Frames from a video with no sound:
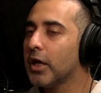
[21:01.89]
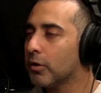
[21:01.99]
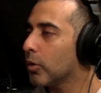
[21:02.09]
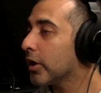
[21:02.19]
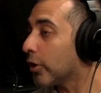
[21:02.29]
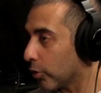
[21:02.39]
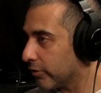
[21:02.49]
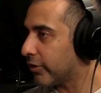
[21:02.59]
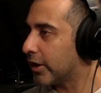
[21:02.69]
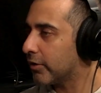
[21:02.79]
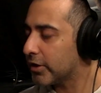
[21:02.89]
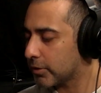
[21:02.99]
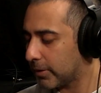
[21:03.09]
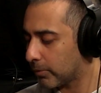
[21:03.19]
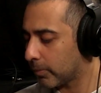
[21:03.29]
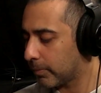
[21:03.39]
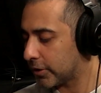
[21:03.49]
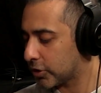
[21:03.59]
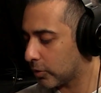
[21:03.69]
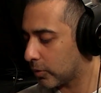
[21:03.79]
Yeah, or infighting, right?
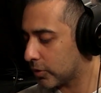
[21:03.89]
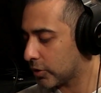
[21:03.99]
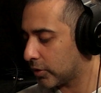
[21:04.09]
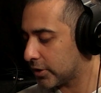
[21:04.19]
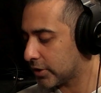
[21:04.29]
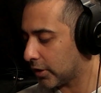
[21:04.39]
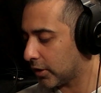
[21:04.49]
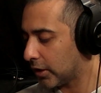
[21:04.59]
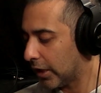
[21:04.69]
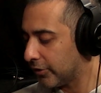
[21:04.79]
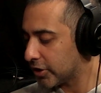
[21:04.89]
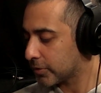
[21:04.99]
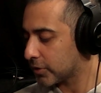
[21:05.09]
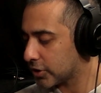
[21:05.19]
So this